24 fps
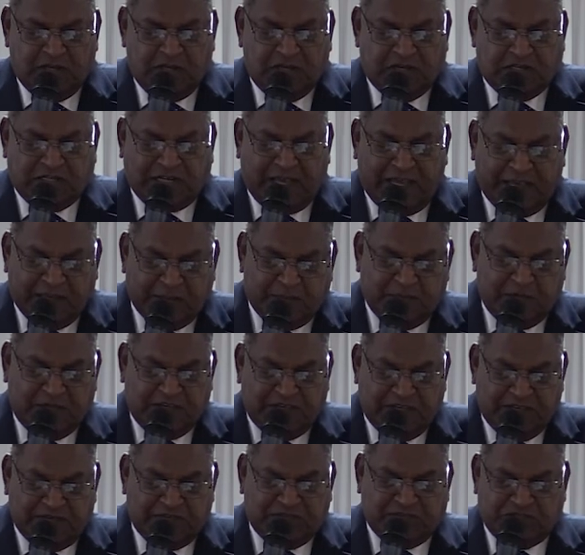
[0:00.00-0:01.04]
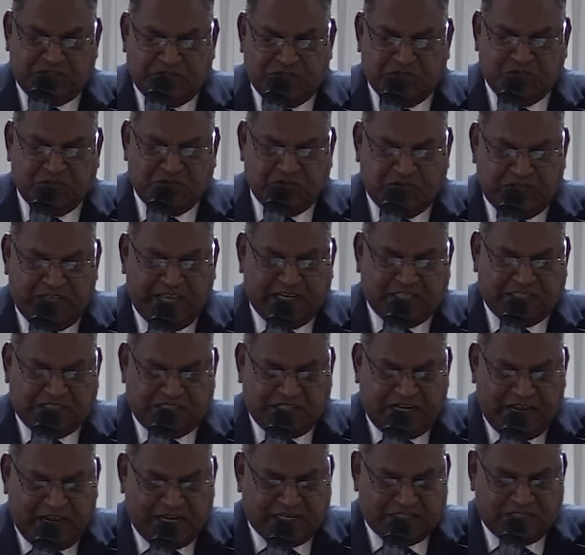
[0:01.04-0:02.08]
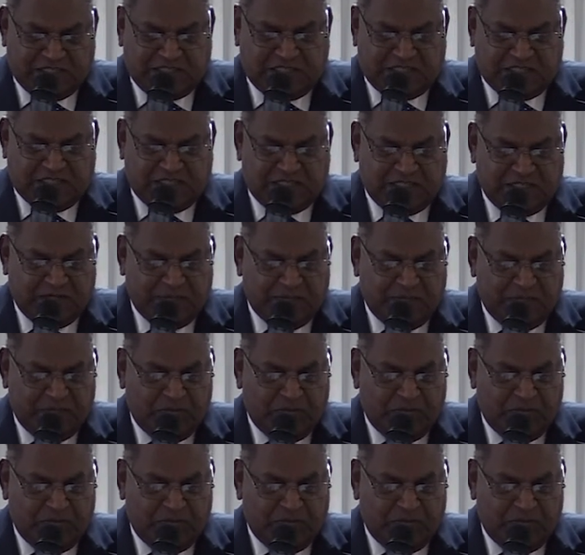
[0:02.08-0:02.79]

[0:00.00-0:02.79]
Time gives you that chance.